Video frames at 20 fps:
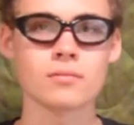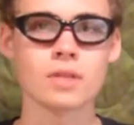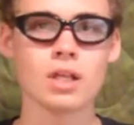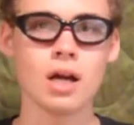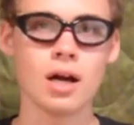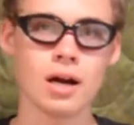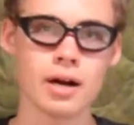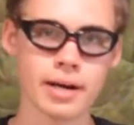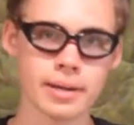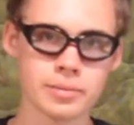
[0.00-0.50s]

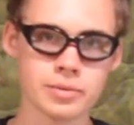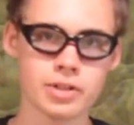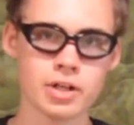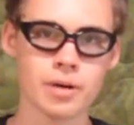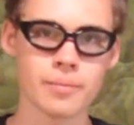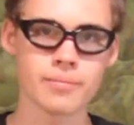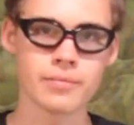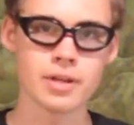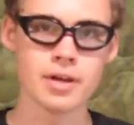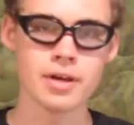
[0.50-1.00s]
Alright, so
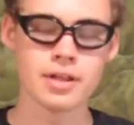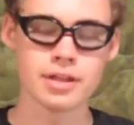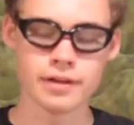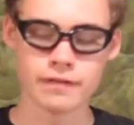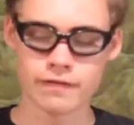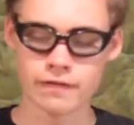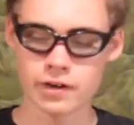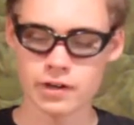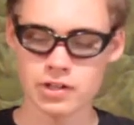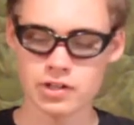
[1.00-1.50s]
the
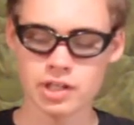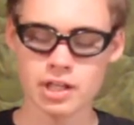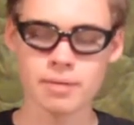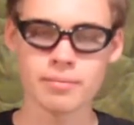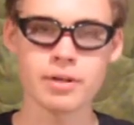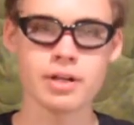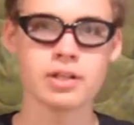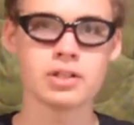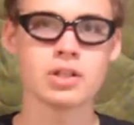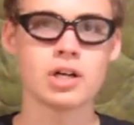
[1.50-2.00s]
first thing I'm
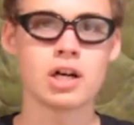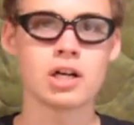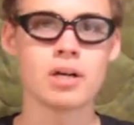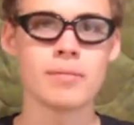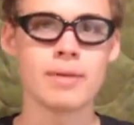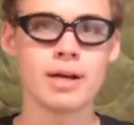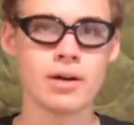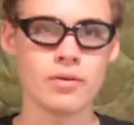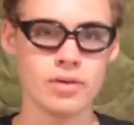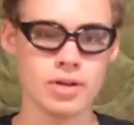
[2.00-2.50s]
going to talk
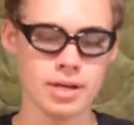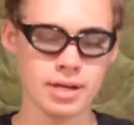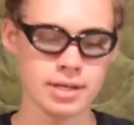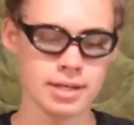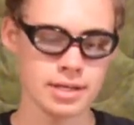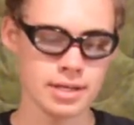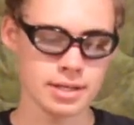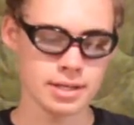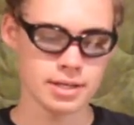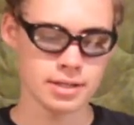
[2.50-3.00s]
about
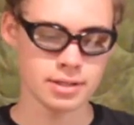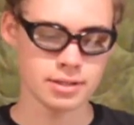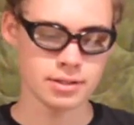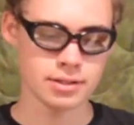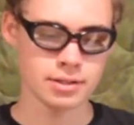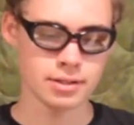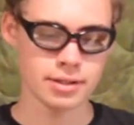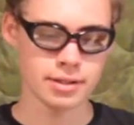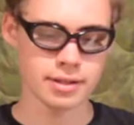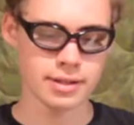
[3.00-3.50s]

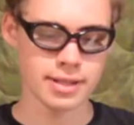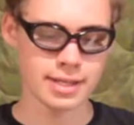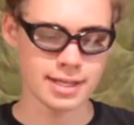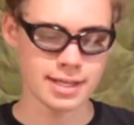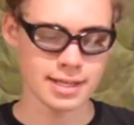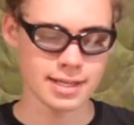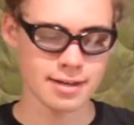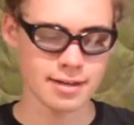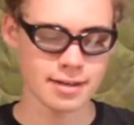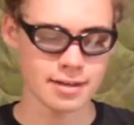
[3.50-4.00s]
is
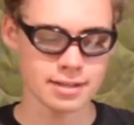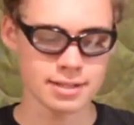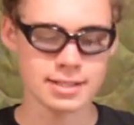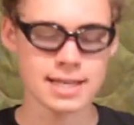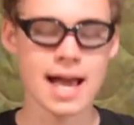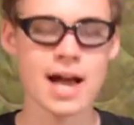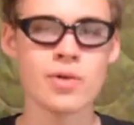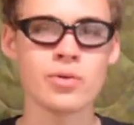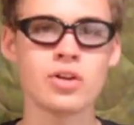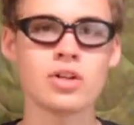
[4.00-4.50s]
the
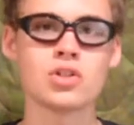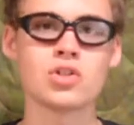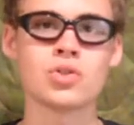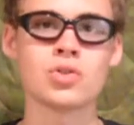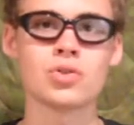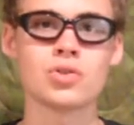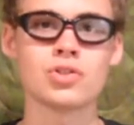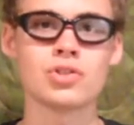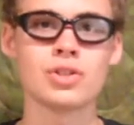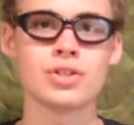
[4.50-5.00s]
sound
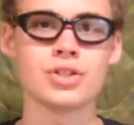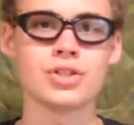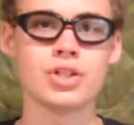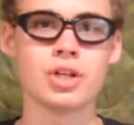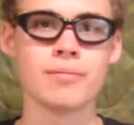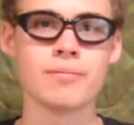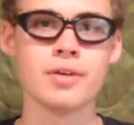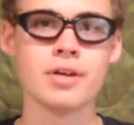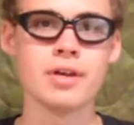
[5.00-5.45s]
control system.